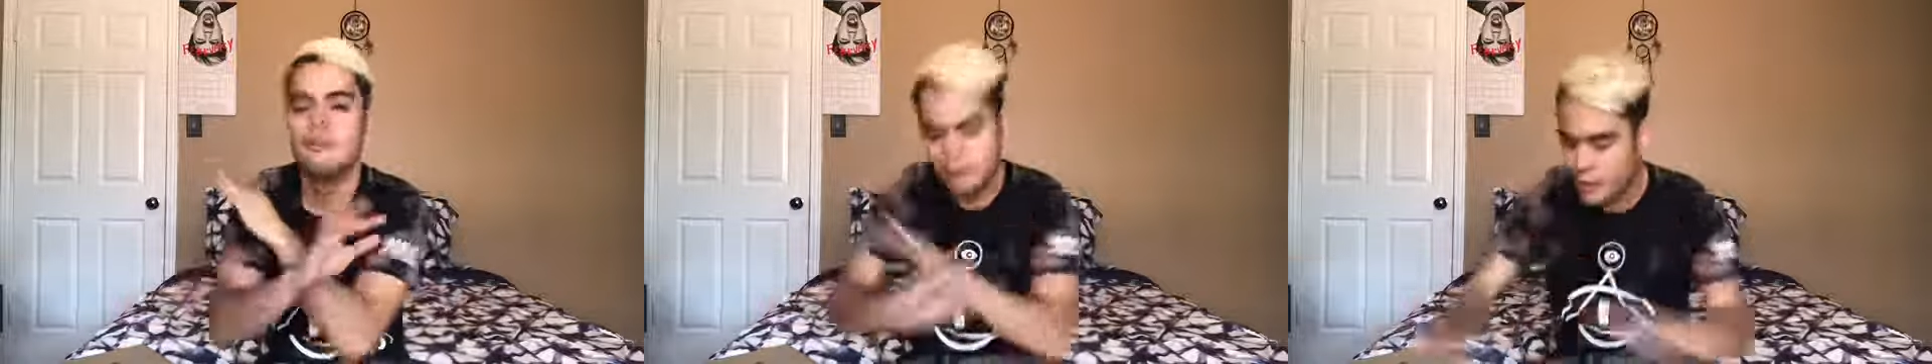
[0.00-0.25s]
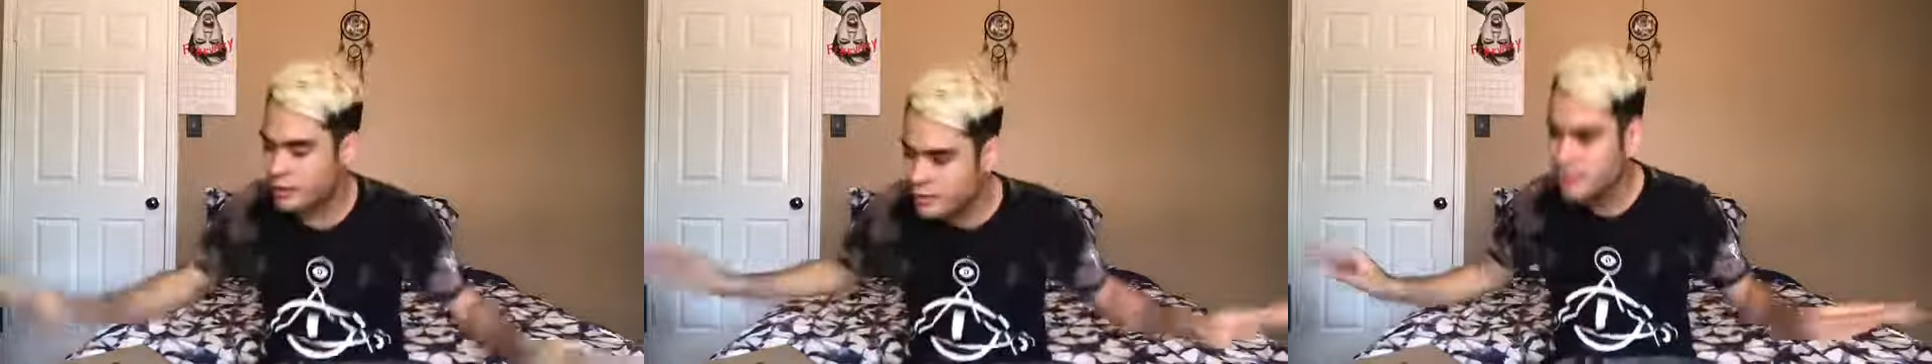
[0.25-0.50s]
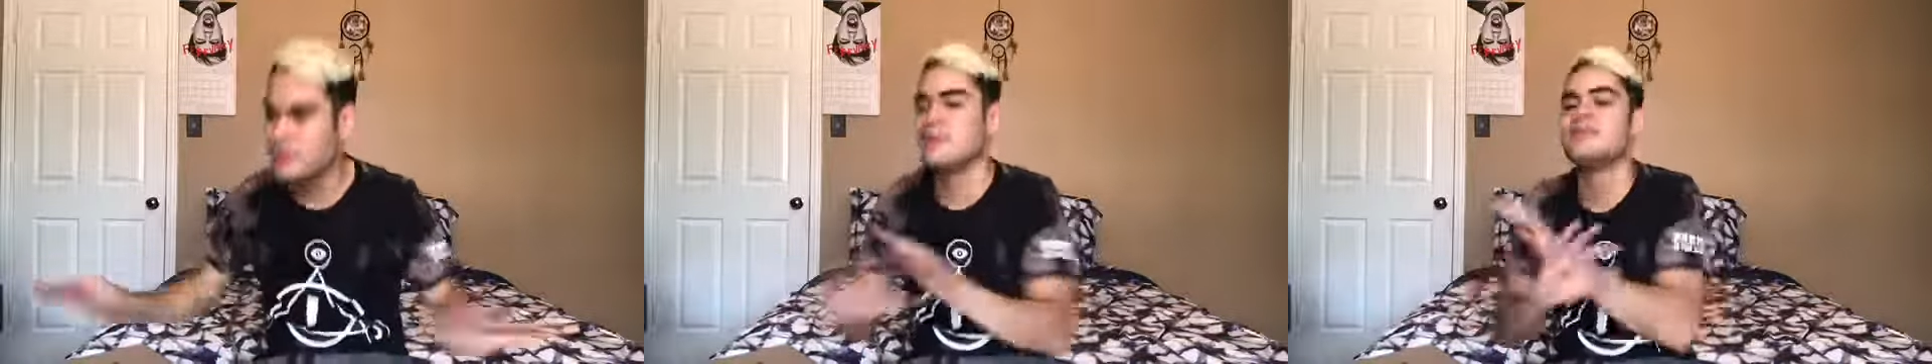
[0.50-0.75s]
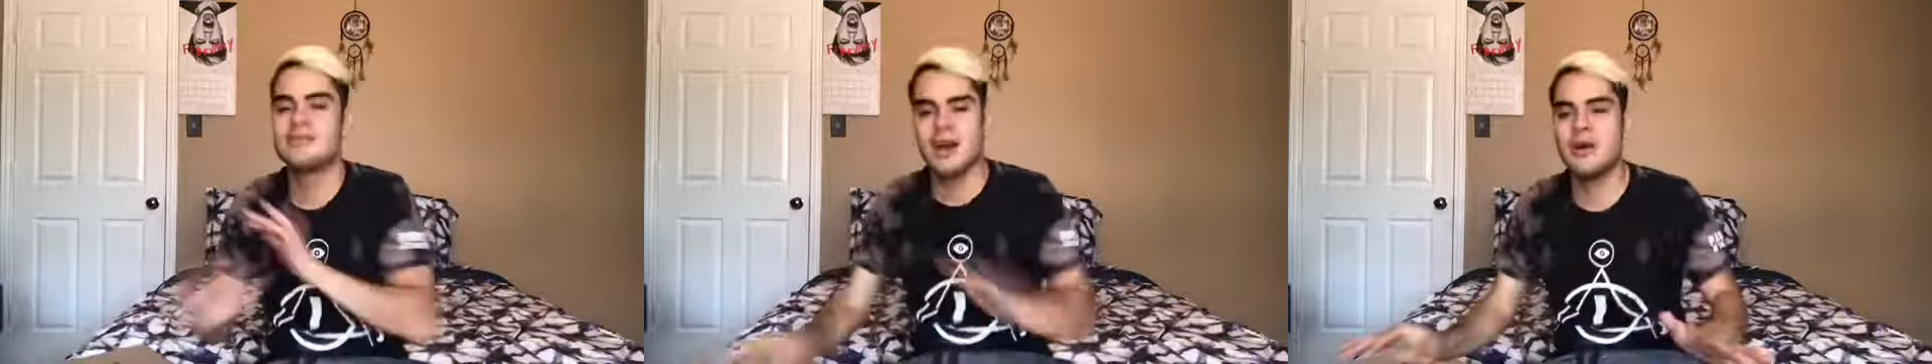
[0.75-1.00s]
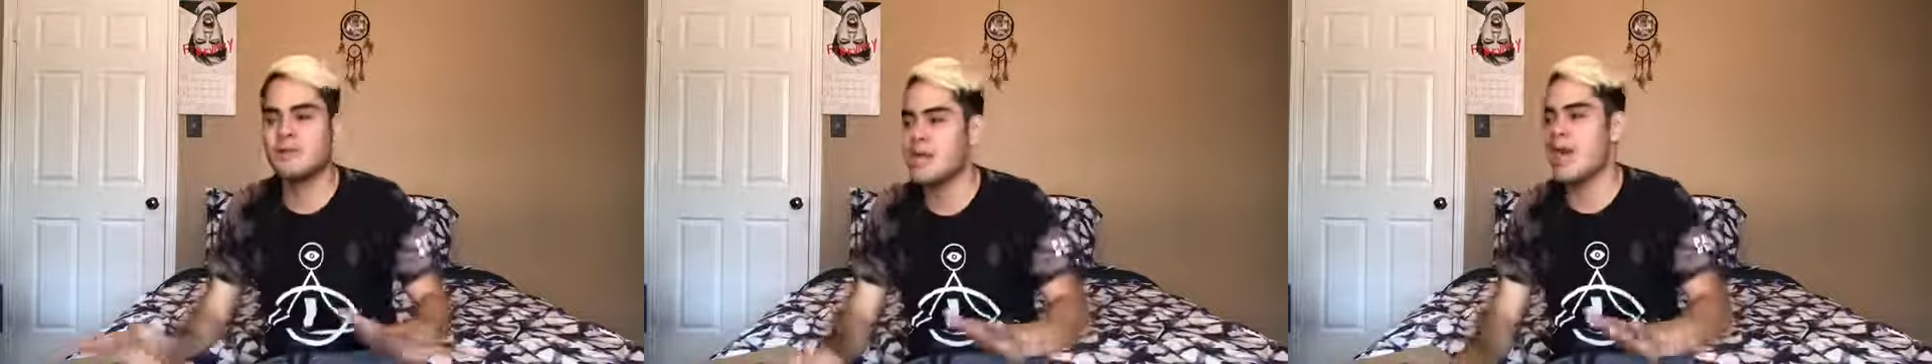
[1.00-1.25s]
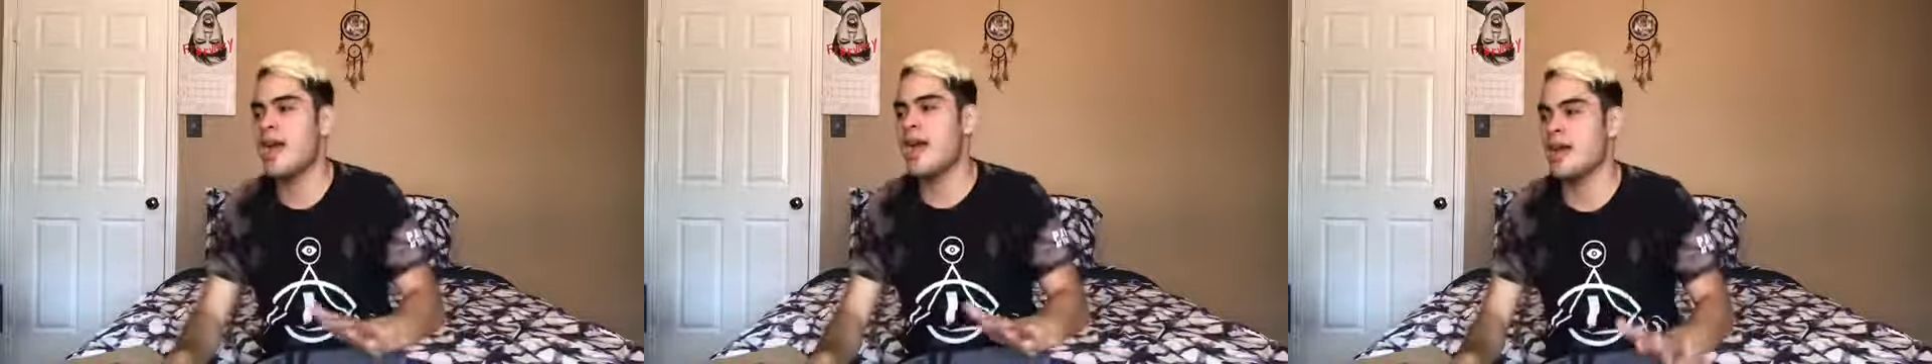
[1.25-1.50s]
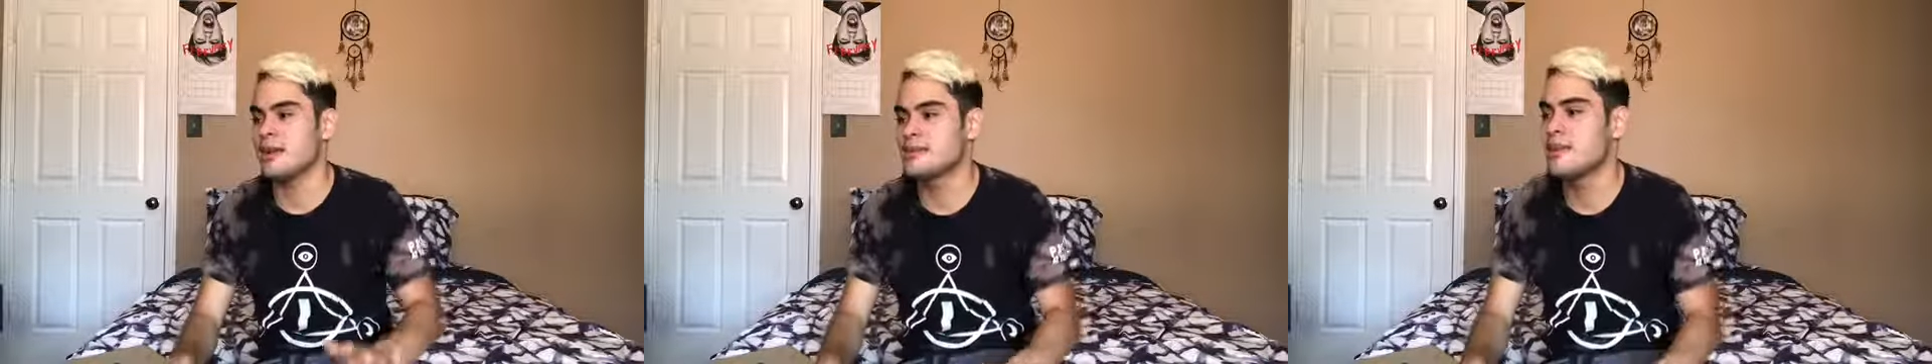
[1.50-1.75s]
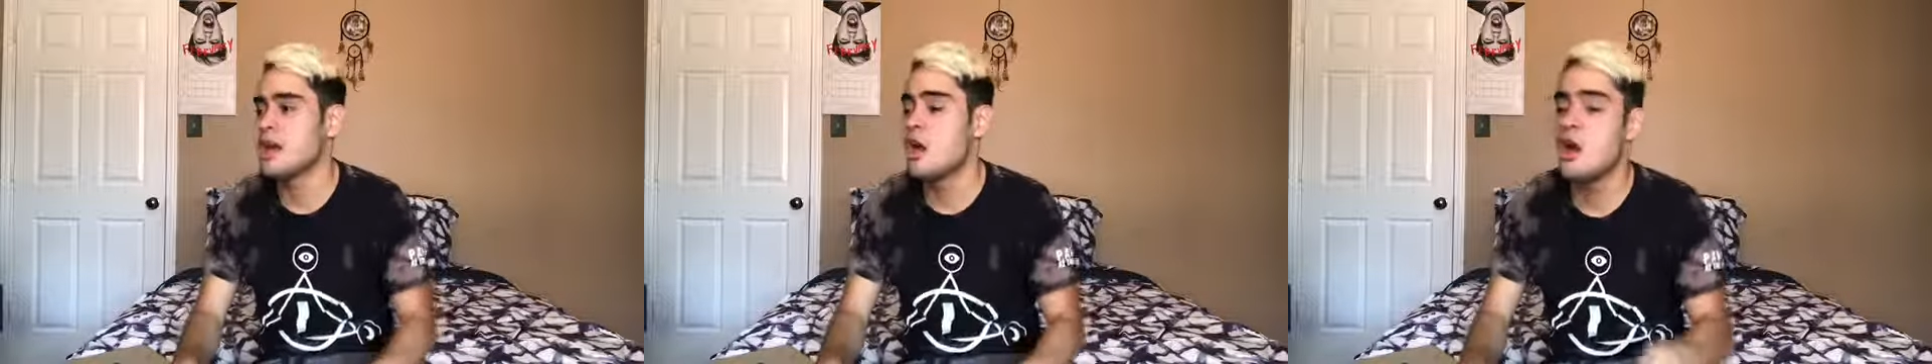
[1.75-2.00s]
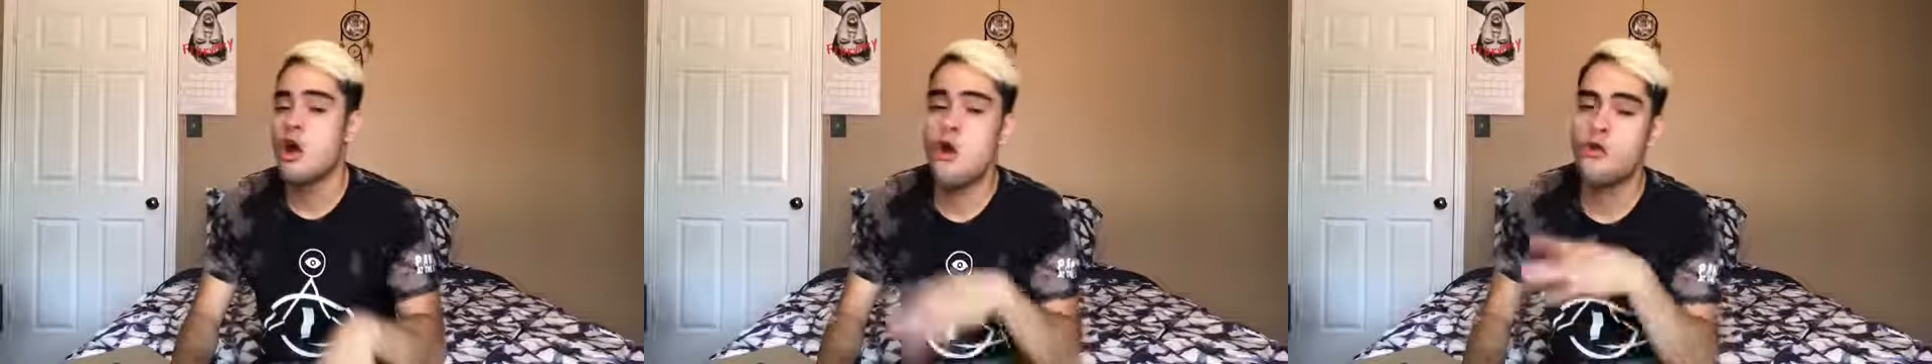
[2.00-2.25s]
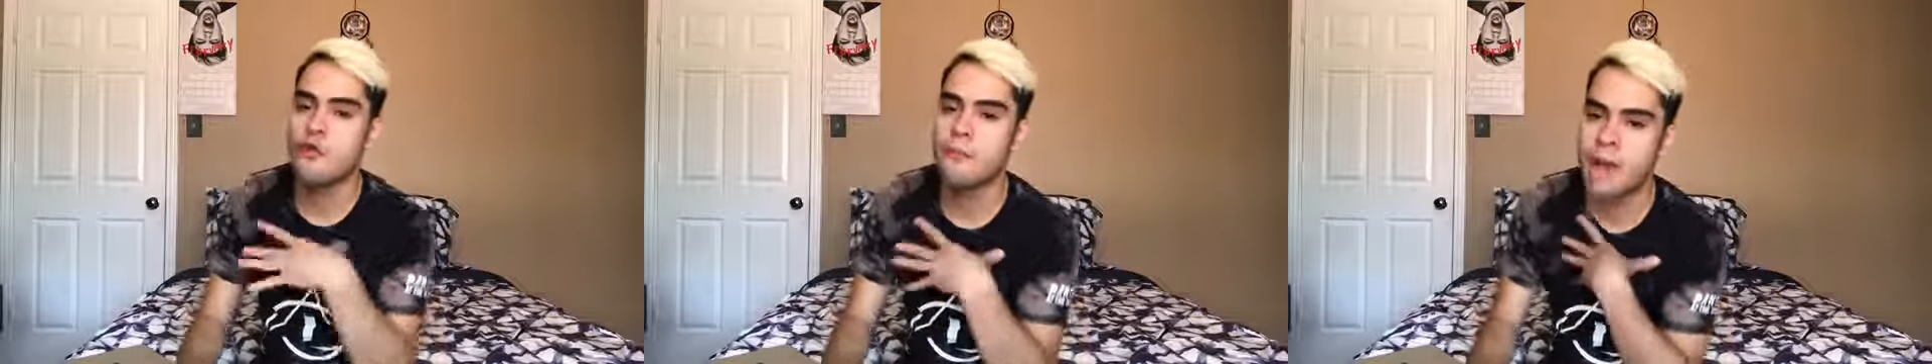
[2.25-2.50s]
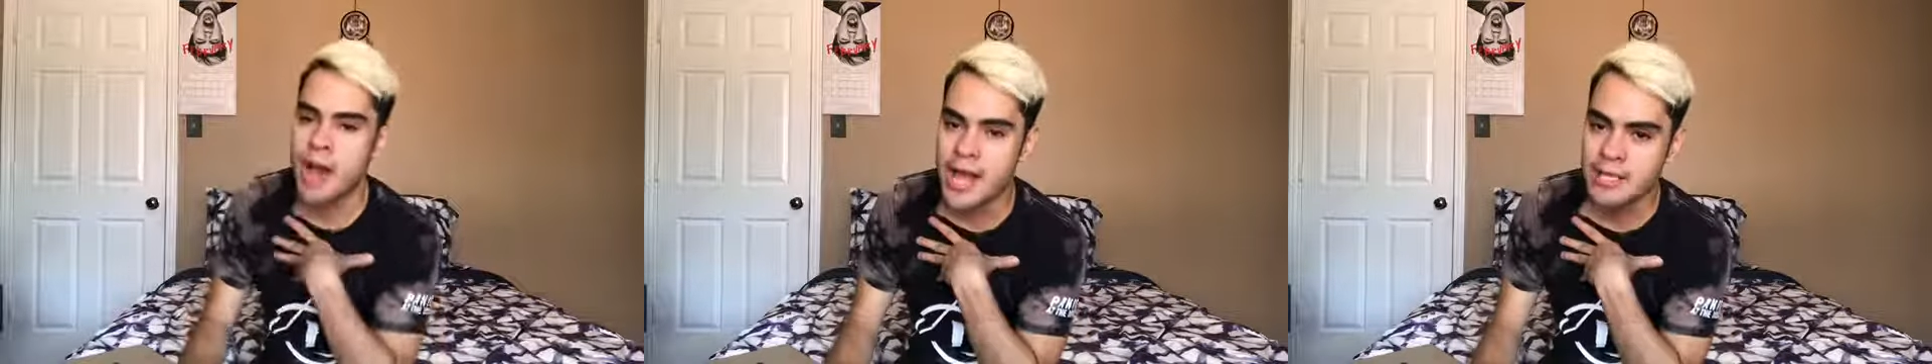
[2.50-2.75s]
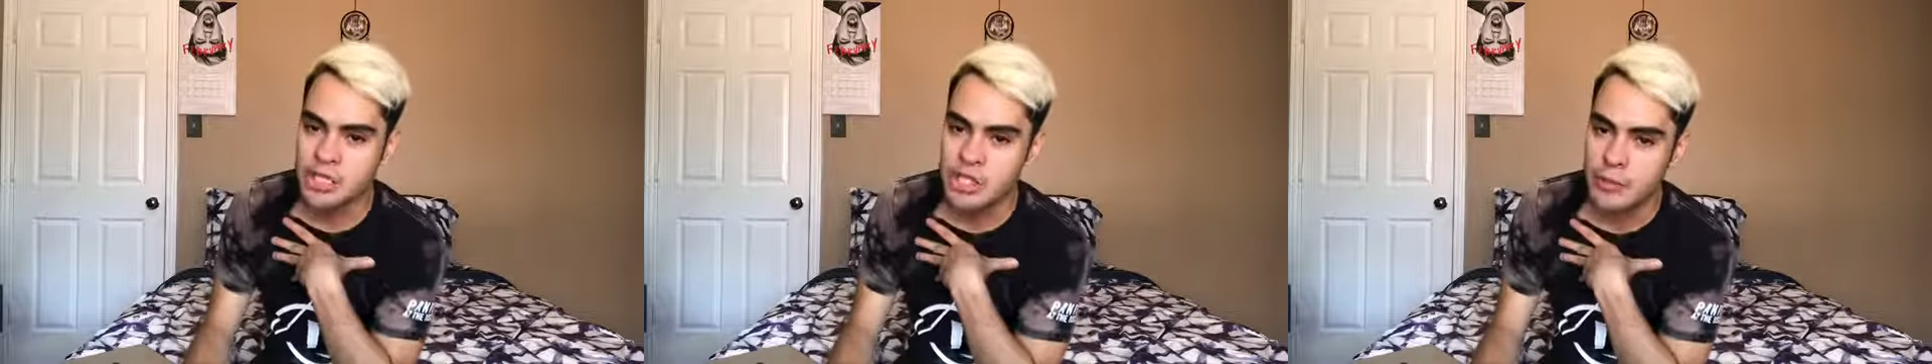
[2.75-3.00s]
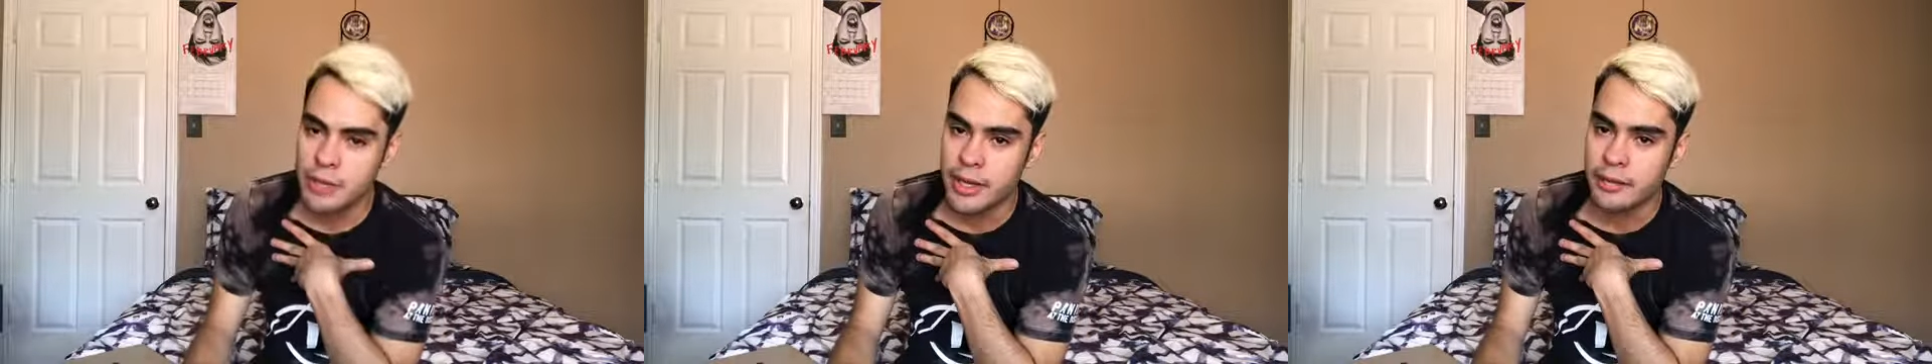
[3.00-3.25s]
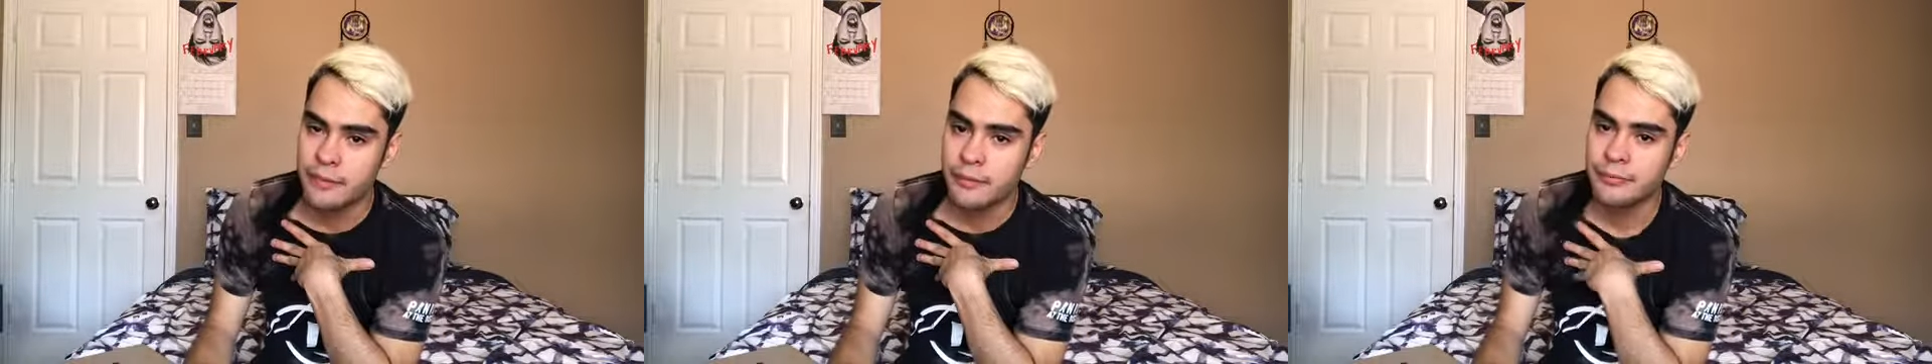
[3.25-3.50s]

fucking done with the X over my stupid